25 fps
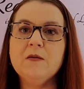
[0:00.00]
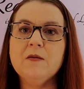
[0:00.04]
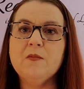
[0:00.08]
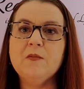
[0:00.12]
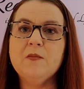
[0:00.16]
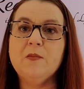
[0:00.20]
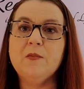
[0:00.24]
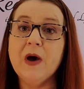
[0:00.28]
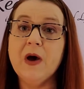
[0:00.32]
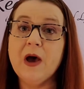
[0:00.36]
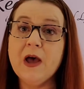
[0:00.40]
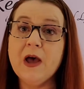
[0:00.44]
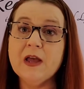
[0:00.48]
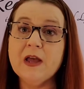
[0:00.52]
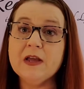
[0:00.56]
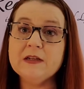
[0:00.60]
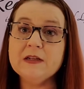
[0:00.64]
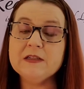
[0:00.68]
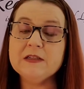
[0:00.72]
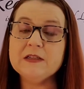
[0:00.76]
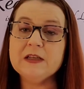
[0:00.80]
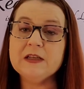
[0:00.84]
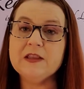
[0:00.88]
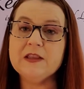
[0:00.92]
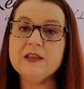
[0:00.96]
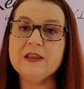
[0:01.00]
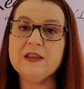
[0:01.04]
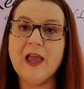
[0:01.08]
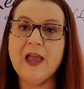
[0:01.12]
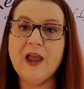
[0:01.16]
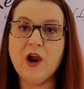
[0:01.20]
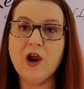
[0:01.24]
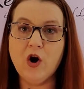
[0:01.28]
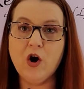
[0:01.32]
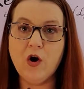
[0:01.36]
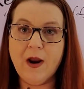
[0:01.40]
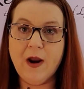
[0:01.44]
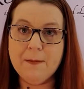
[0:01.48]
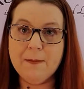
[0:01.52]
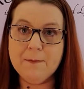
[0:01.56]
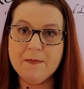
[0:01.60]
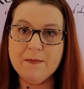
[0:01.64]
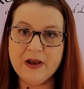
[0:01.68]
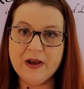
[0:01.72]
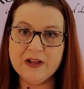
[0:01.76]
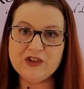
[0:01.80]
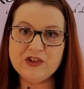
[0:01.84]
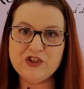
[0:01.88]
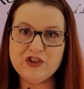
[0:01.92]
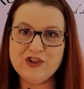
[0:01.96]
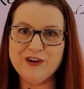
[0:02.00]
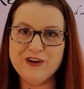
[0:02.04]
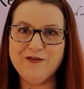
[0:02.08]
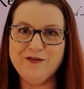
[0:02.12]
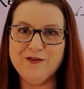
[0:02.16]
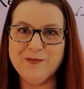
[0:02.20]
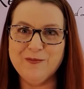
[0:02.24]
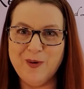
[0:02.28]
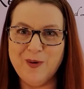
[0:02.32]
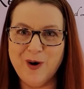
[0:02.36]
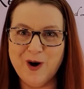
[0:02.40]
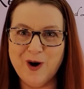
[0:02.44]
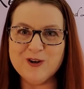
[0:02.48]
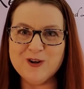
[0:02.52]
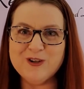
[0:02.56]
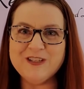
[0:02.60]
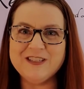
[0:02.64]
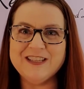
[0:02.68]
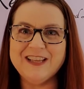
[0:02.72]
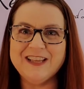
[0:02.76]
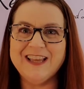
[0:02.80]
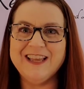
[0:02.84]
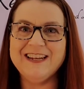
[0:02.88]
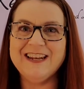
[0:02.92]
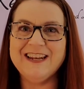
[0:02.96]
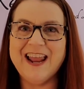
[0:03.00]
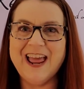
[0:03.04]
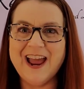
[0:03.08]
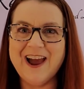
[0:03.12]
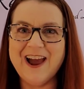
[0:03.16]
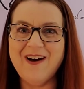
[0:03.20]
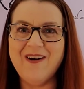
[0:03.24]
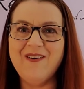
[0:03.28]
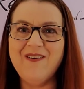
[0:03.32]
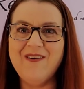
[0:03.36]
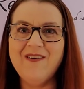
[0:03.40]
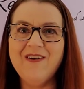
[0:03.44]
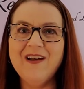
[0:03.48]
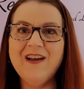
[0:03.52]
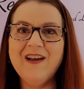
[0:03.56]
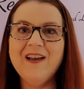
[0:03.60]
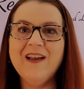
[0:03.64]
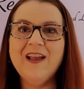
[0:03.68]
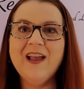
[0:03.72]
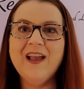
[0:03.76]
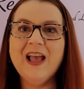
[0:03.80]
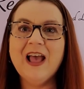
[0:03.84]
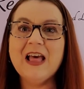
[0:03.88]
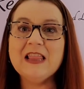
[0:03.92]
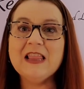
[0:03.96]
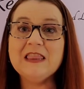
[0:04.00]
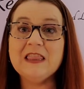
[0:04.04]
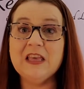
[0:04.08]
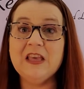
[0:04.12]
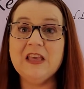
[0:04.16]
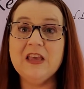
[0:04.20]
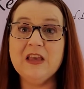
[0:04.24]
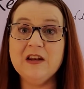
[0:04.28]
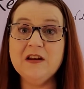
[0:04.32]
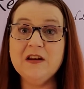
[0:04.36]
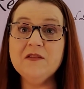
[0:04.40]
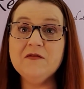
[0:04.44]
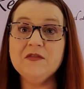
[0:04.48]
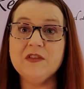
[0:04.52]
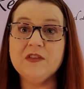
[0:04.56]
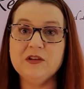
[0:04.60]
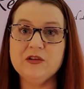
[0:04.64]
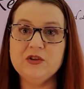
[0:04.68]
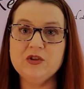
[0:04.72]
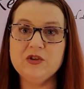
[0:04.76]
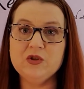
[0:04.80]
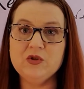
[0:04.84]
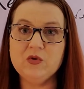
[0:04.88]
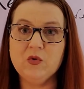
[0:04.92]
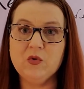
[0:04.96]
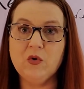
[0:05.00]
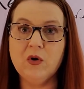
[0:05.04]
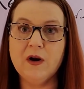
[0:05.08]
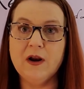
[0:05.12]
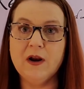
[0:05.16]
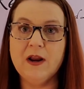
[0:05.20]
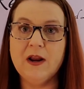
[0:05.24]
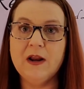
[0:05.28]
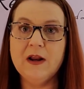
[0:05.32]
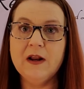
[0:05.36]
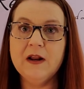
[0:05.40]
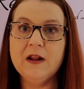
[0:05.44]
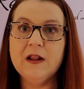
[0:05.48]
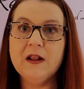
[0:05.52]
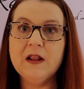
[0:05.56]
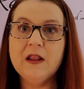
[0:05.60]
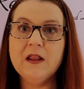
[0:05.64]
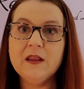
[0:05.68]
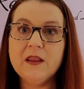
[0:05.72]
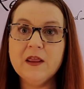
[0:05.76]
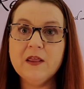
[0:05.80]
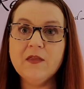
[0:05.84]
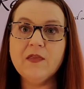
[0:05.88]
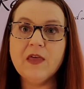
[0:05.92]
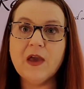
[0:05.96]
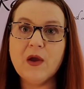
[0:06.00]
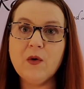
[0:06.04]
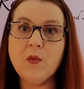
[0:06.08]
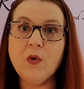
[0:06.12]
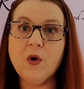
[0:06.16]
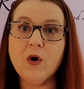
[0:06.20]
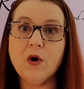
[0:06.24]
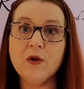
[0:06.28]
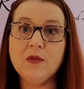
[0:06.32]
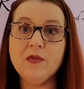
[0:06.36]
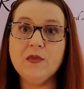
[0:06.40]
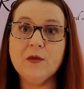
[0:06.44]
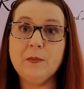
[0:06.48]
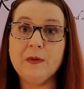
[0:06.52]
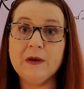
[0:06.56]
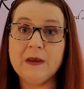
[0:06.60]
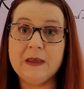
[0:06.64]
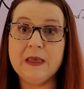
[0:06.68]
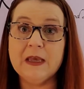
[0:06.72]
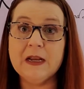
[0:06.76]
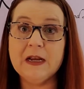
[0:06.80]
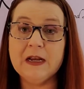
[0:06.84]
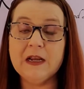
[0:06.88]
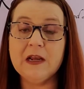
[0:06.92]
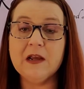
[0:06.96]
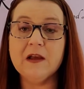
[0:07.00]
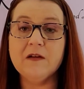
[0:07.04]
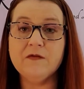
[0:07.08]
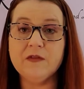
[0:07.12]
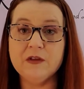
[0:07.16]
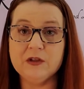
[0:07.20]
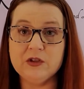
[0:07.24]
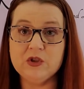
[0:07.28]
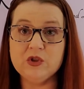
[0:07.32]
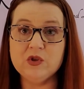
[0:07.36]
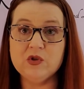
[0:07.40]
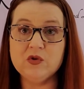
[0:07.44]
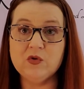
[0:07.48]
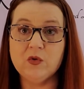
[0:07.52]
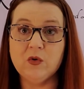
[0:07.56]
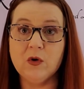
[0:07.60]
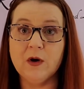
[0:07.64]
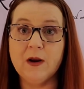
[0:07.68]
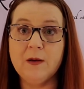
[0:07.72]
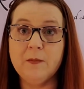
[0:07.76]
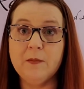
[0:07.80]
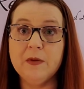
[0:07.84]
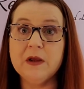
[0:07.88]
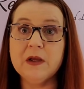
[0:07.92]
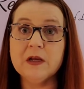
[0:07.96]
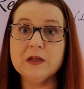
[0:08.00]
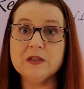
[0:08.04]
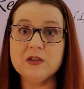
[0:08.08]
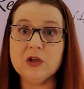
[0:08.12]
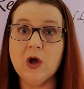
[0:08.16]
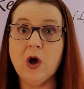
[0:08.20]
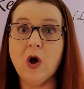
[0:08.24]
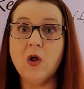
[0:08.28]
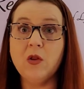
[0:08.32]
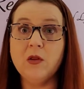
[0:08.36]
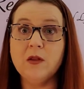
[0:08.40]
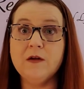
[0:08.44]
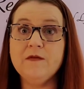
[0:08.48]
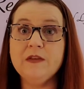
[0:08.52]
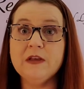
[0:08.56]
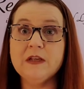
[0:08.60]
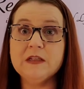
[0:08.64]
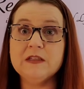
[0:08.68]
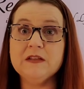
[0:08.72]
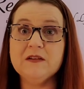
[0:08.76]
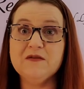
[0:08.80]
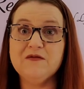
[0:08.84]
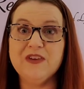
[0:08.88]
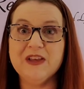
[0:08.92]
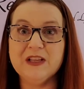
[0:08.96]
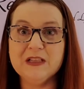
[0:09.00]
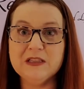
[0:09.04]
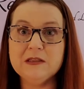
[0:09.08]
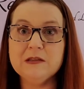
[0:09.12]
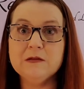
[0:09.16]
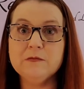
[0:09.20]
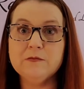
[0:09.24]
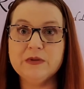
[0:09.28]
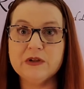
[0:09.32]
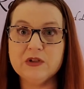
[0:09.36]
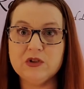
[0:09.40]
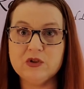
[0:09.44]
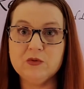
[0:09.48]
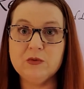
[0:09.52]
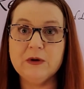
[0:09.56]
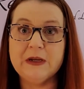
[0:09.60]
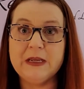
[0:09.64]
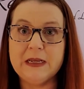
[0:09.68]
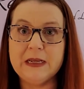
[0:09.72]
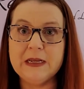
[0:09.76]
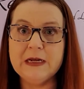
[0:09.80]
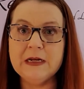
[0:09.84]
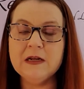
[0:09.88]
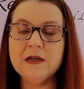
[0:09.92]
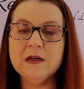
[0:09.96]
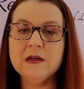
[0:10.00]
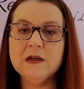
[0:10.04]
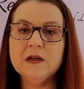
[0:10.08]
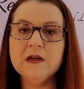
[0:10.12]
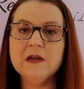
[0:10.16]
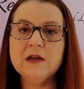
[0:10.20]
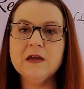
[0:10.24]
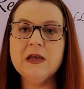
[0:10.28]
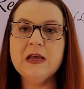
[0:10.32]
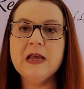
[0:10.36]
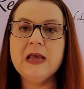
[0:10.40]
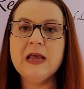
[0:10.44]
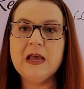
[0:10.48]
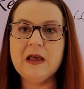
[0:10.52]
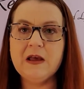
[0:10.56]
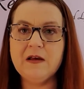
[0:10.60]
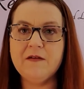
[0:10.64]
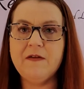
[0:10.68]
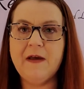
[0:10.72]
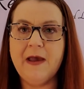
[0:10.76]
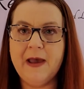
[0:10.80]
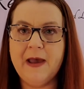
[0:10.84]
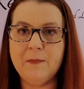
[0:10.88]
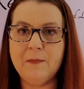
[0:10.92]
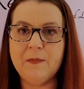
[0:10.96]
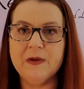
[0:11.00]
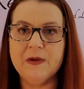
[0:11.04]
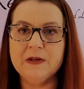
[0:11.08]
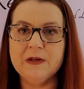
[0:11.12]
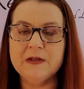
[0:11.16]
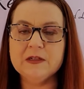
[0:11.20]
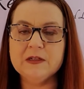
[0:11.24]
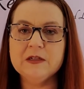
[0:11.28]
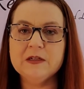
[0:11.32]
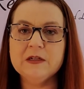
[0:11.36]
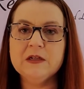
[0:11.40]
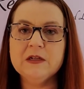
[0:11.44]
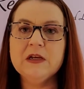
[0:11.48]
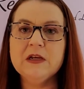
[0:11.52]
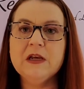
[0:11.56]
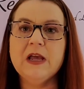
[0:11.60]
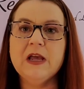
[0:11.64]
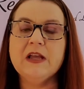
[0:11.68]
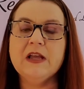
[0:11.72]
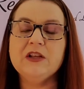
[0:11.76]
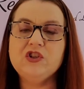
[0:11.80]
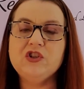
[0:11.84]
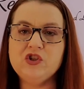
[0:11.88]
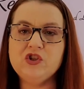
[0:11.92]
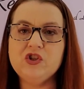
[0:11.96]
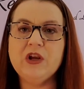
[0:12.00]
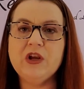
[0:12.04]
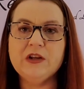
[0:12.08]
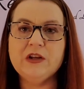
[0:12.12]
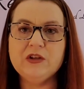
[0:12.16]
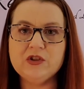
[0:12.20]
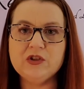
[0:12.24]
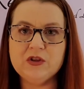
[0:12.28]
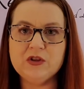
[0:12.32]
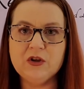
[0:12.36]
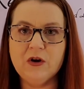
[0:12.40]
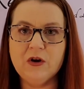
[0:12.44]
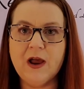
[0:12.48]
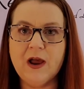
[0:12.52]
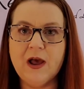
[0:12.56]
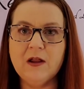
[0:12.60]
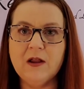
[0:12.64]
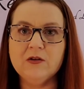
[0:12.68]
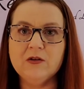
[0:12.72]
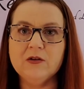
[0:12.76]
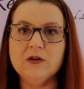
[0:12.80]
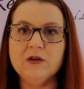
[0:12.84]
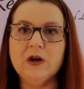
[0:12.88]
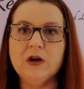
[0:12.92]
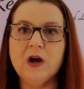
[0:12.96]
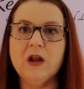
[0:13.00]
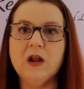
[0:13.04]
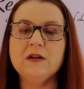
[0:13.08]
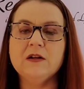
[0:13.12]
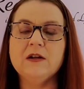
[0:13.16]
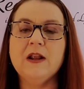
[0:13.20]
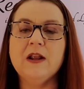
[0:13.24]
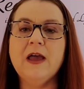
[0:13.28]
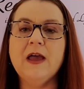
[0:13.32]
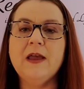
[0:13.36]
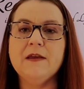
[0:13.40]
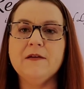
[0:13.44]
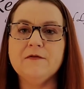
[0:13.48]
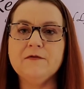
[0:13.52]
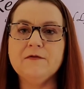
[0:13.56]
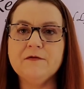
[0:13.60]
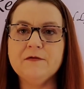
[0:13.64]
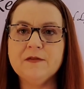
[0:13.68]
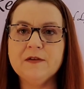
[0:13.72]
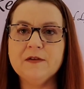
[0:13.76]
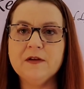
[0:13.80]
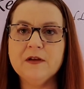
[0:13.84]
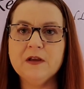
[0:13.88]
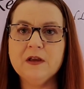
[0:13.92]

But they are a much different person now at the end of this story than they were at the beginning of this story, because all of these events in between have happened. It's changed their outlook on life.